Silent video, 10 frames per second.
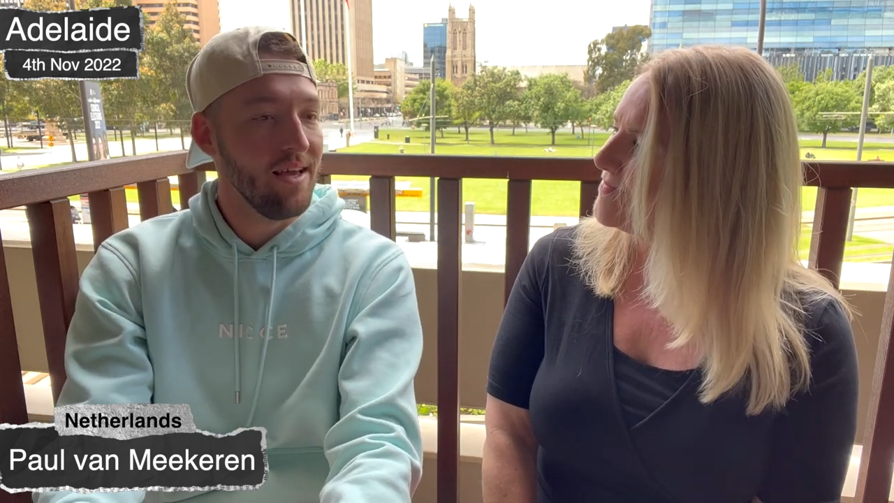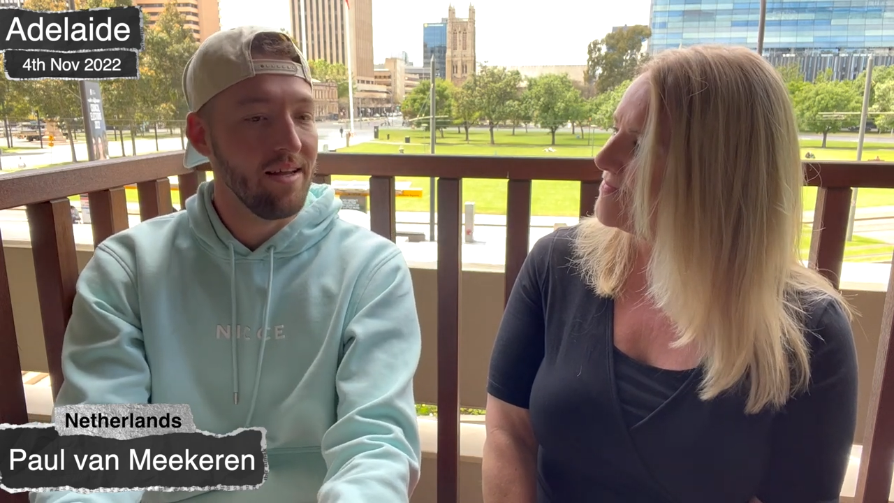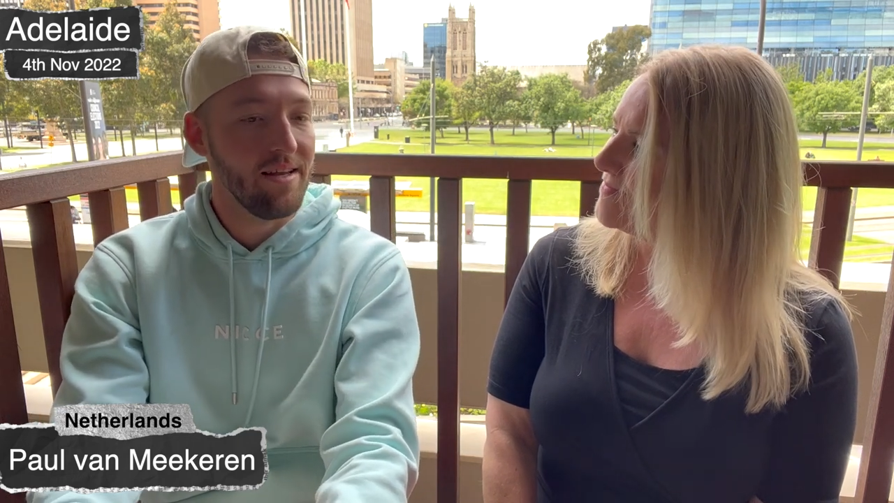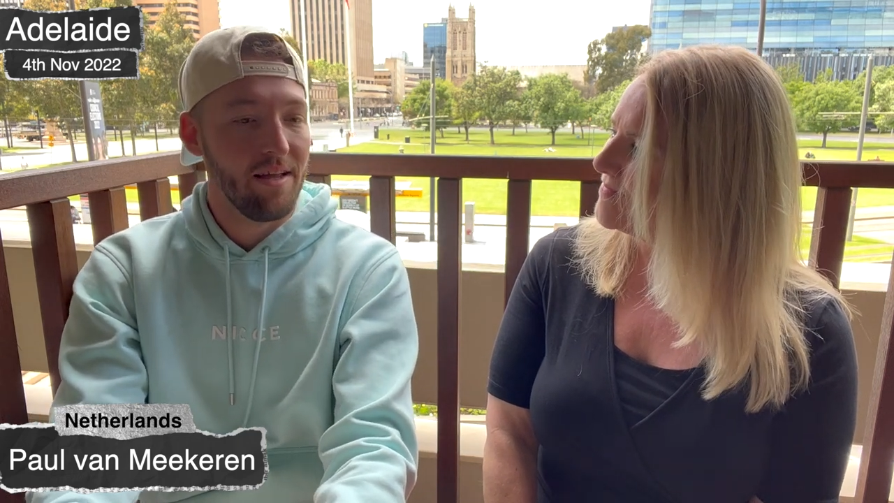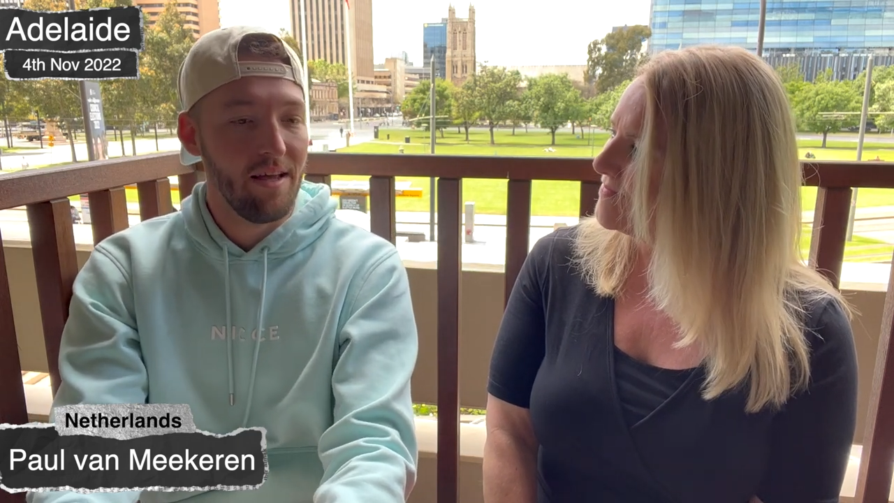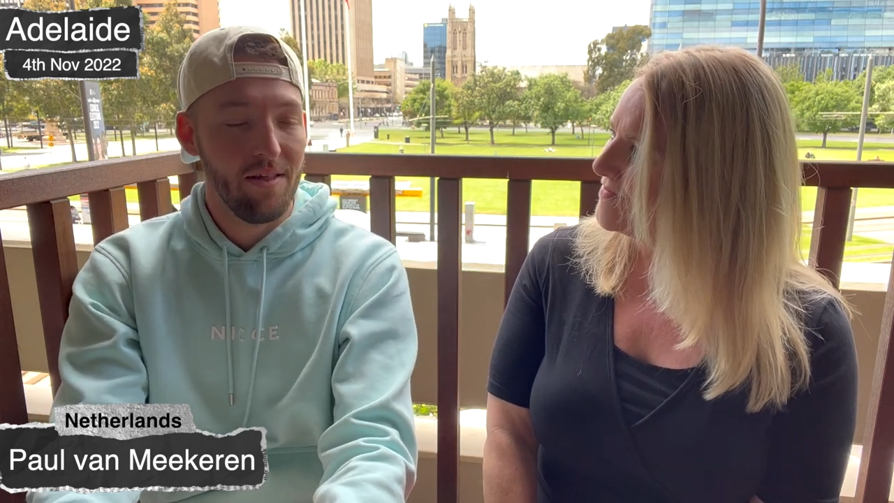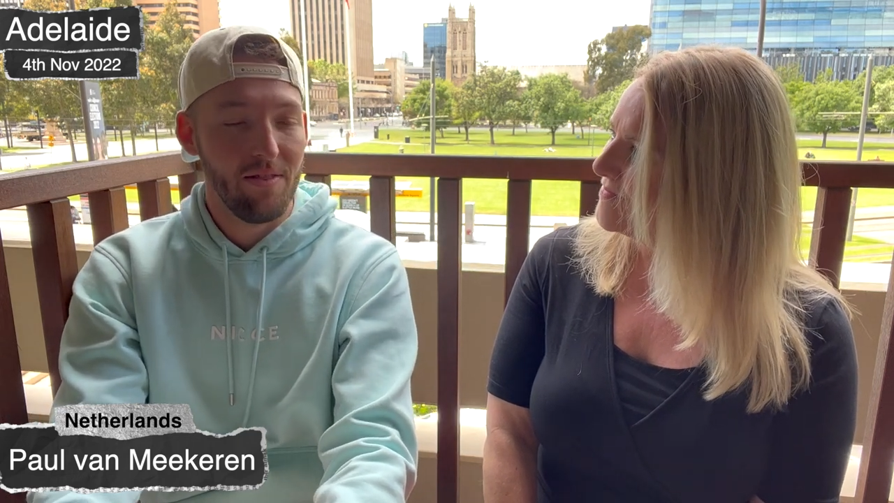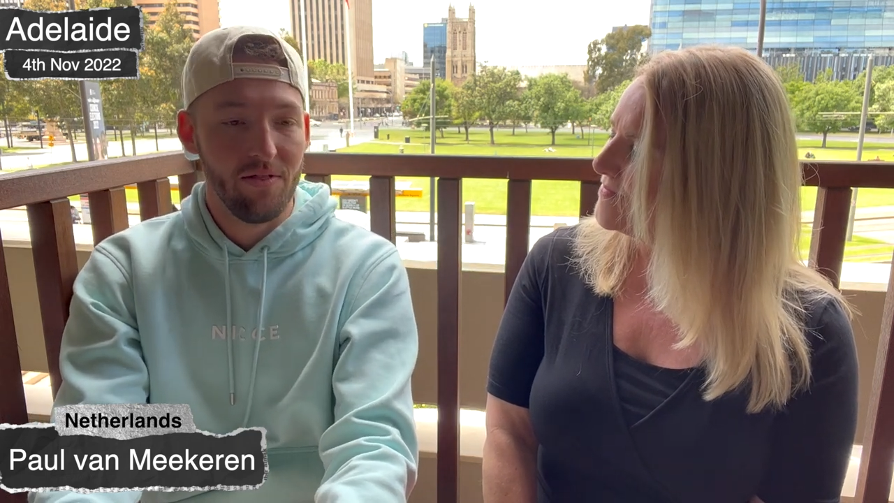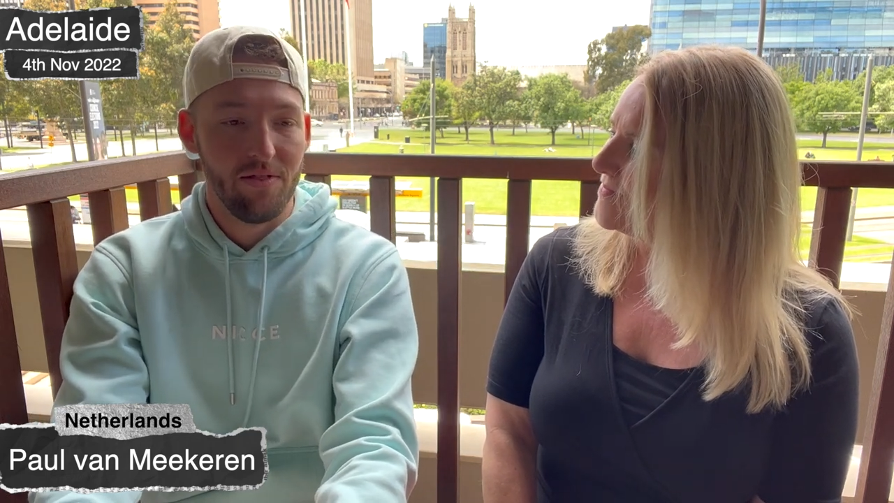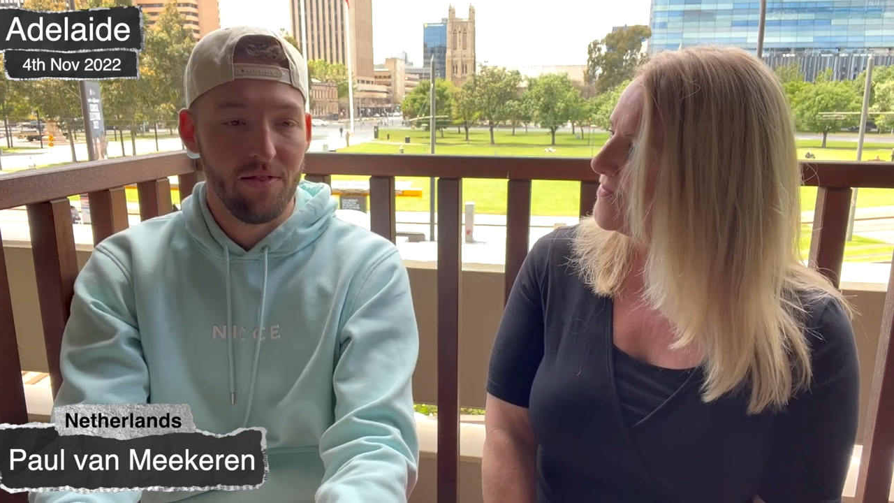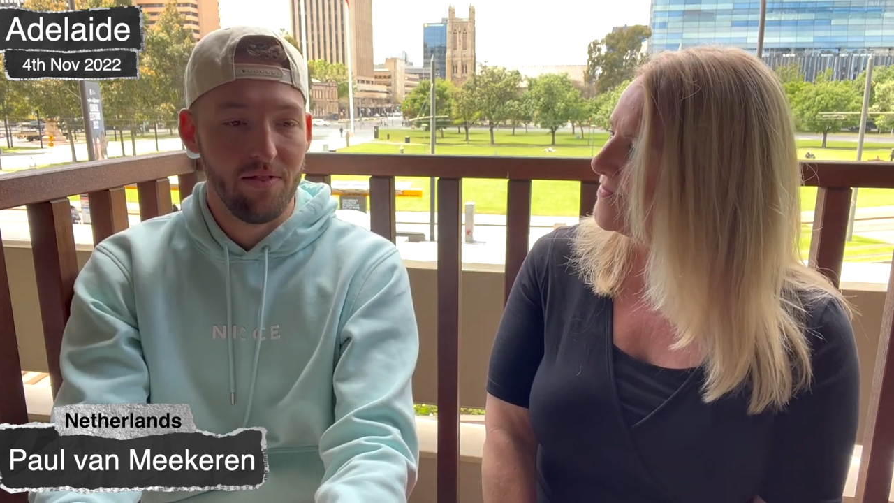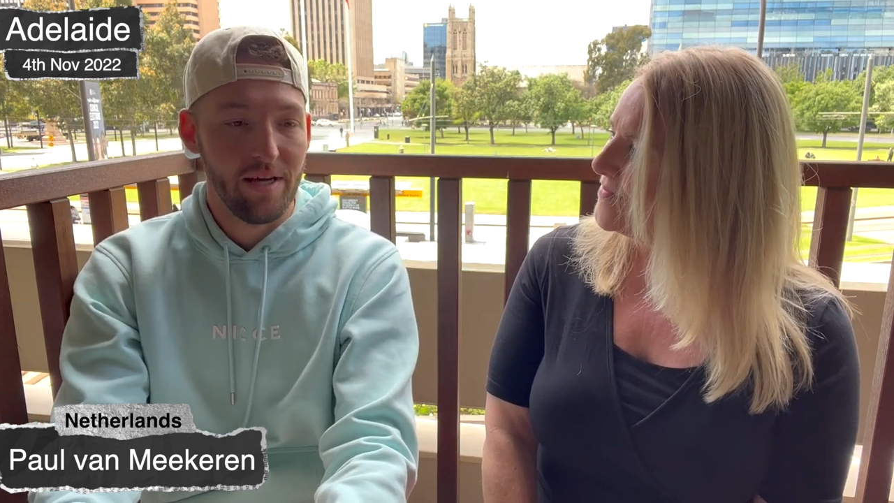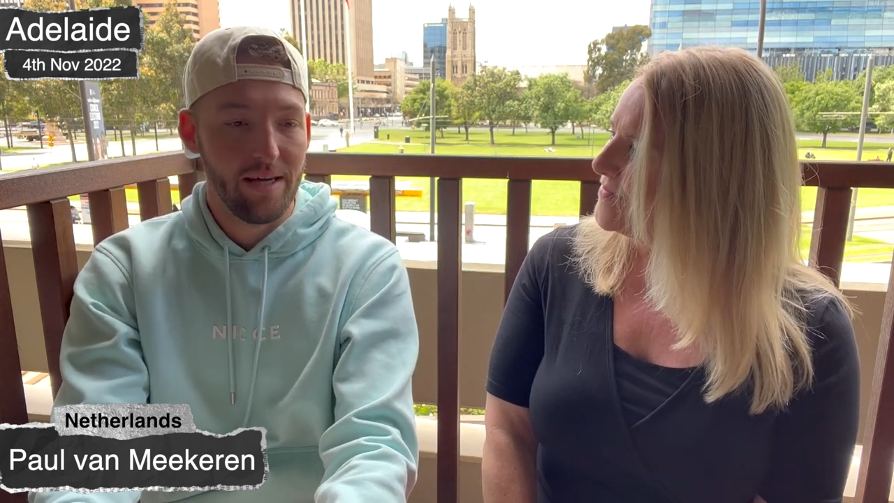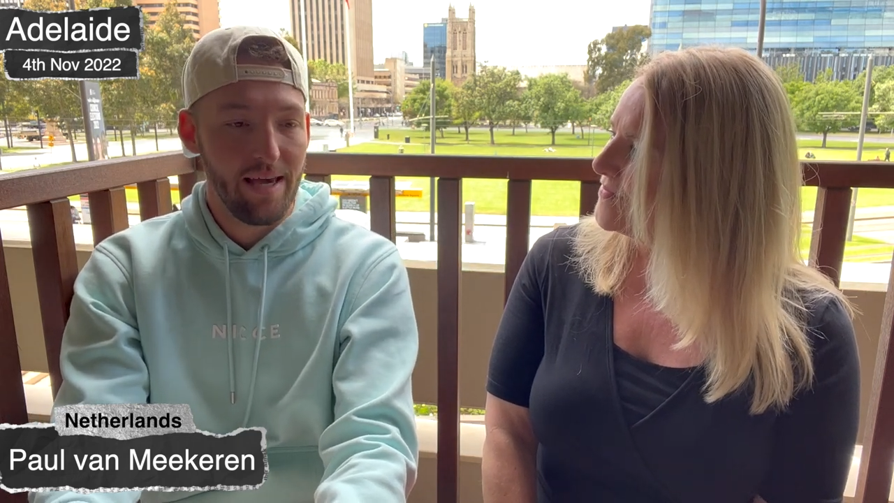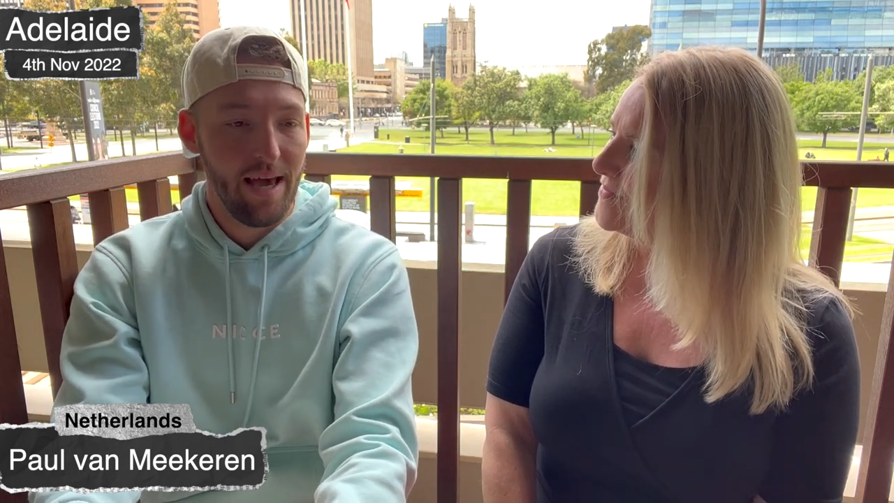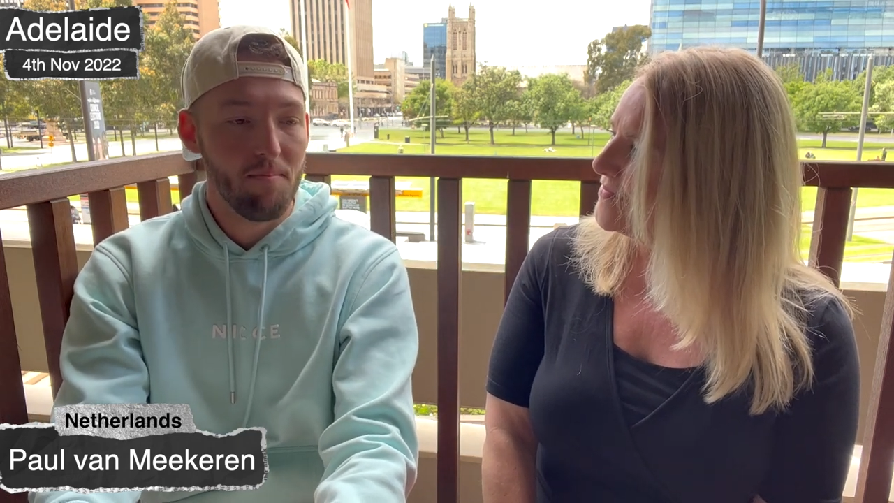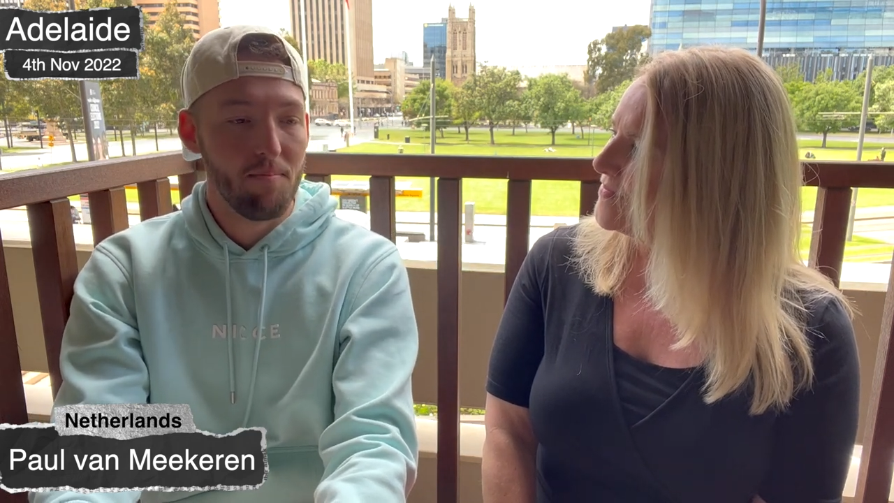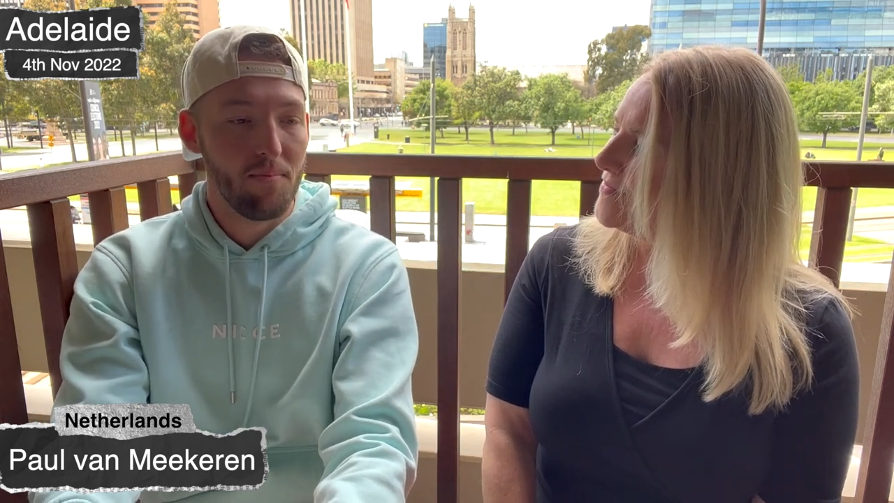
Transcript: and the gap,